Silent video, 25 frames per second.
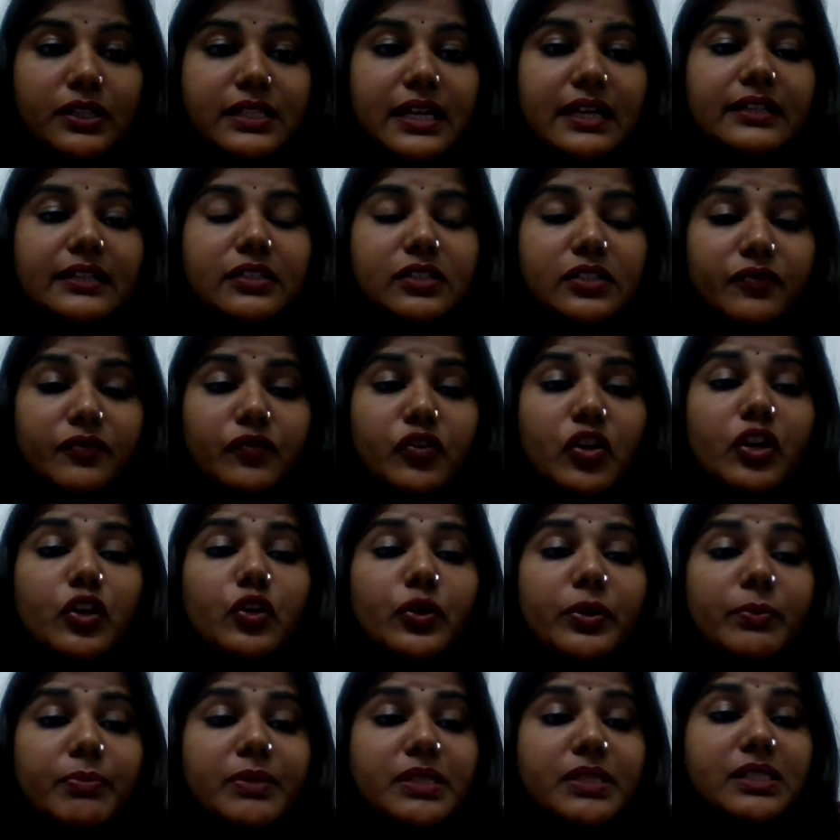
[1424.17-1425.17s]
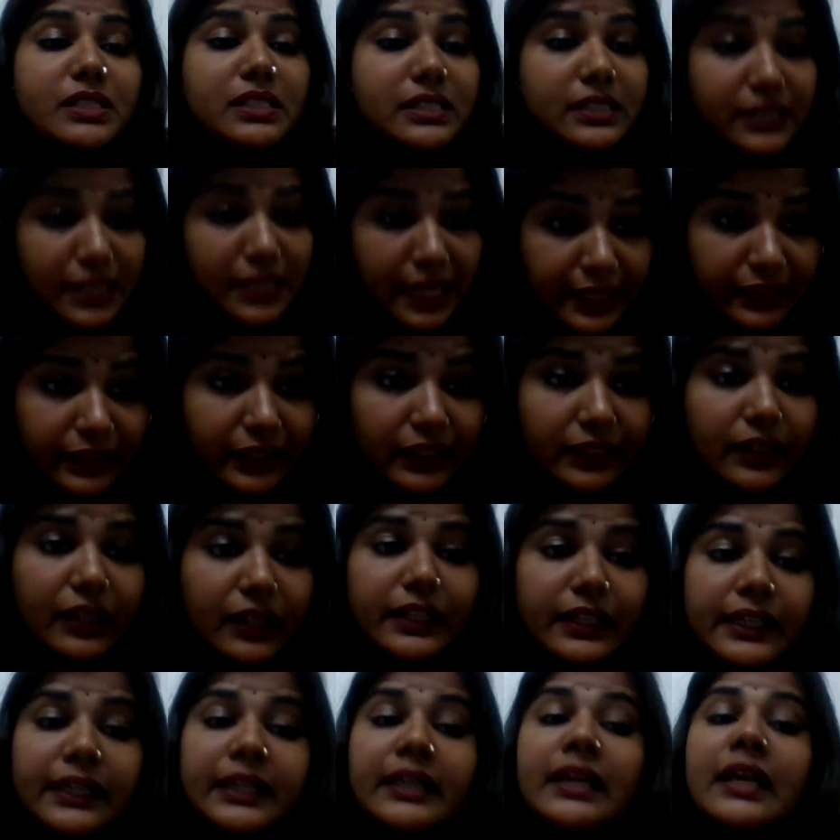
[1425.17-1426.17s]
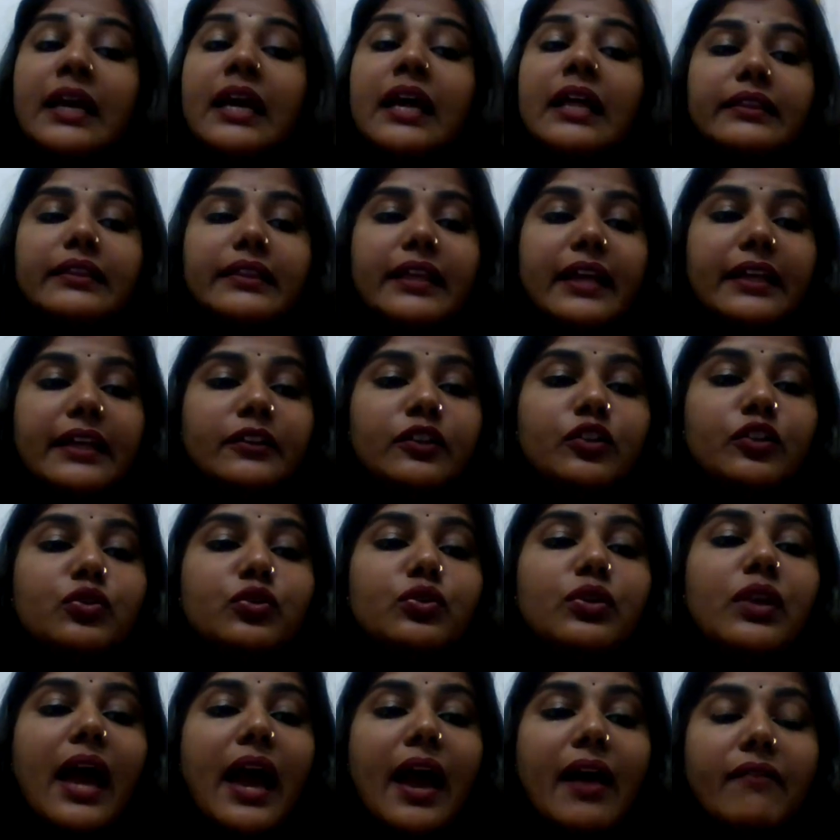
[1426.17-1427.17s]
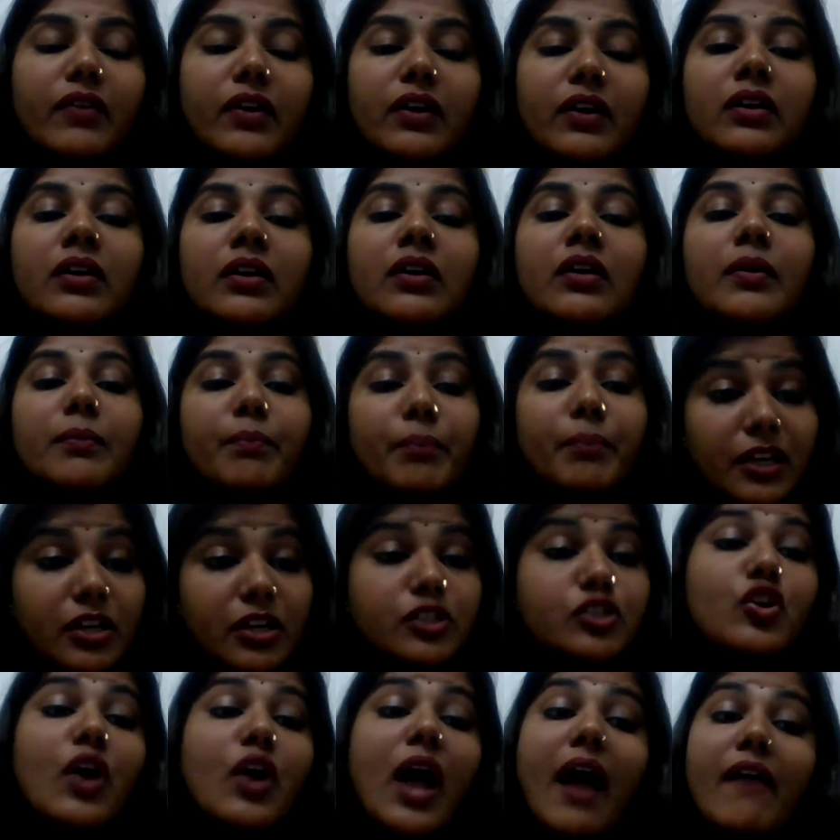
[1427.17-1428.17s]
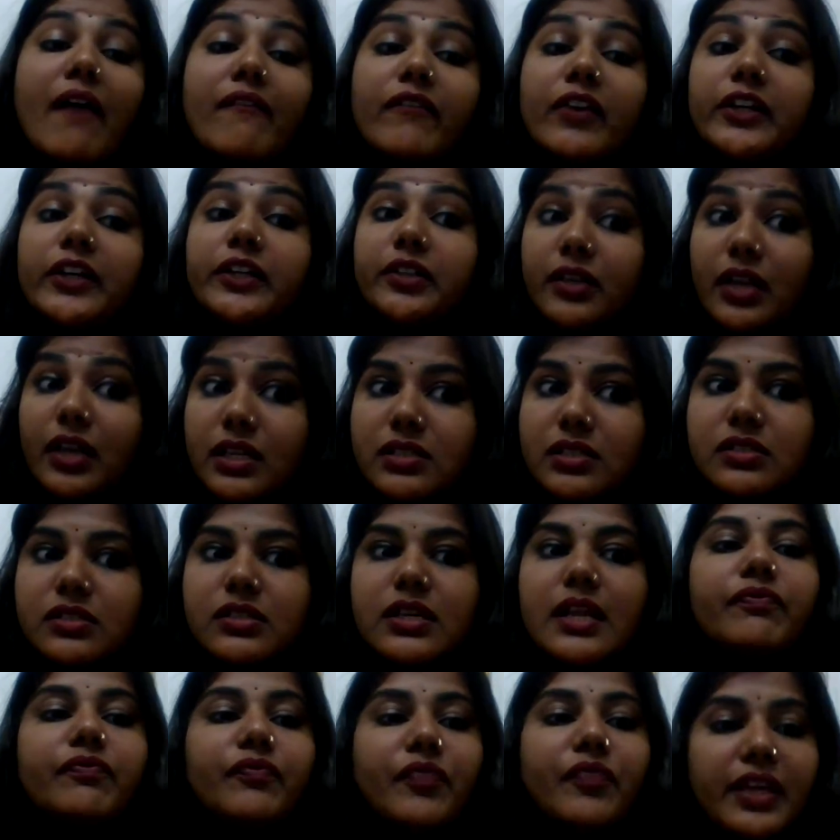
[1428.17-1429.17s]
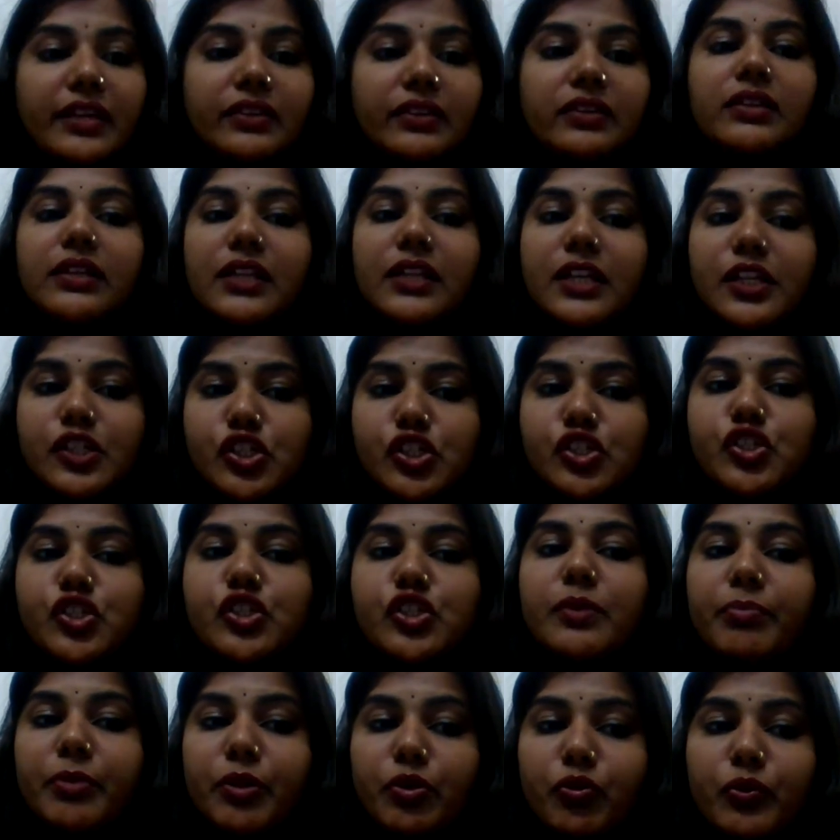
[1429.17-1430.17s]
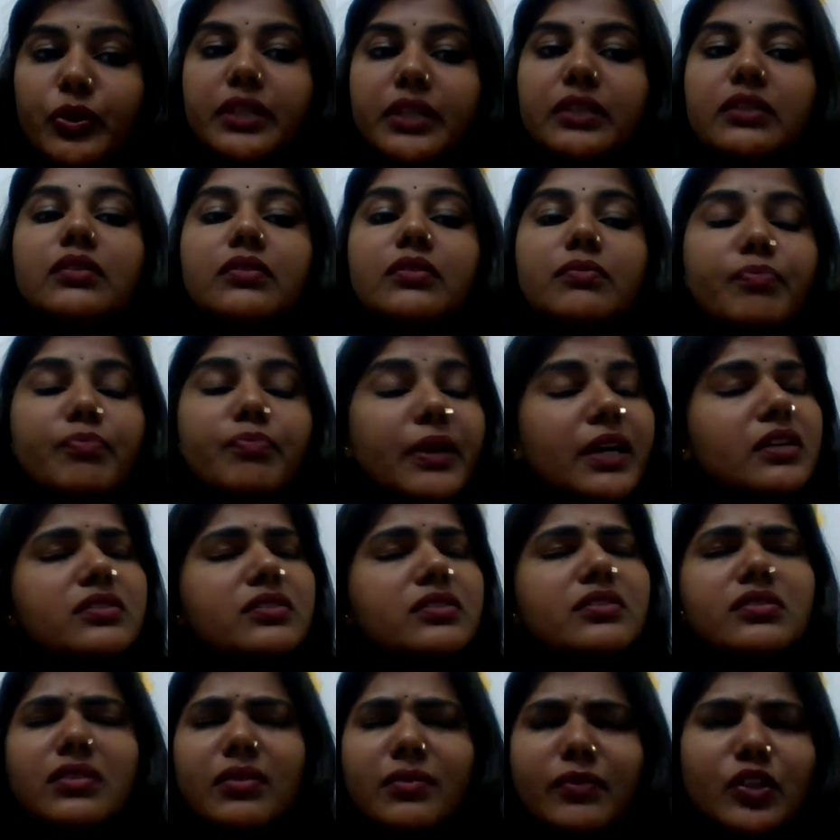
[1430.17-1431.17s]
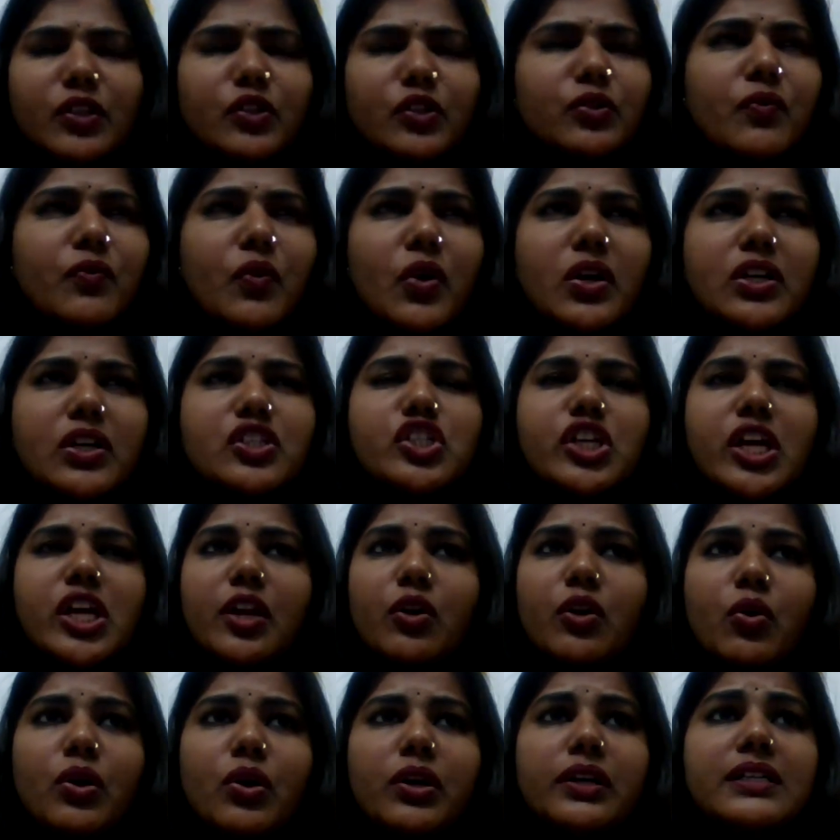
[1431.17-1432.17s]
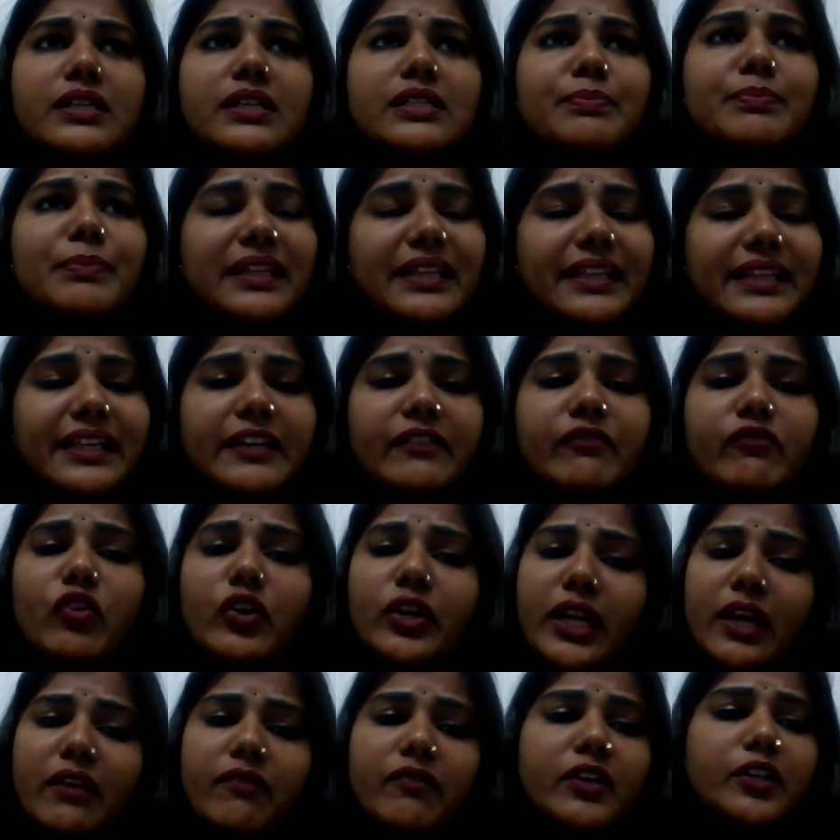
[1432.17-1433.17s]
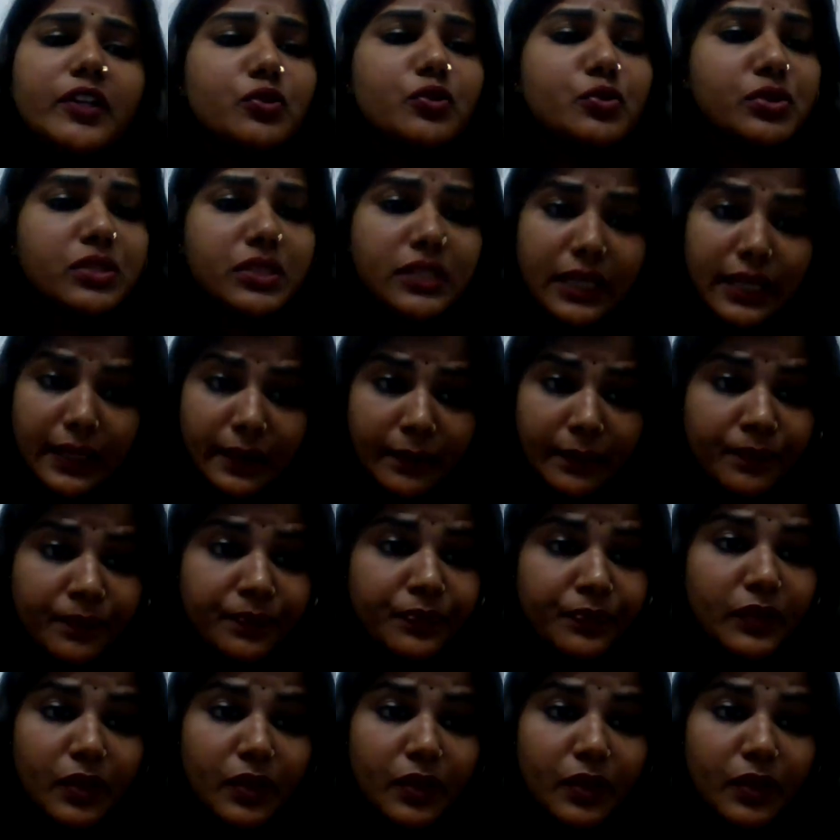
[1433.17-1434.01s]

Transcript: That is, if you are doing business ethically, then you'll have because you have a trust and faith relationship between, because you know what, shareholders believe whatever you say.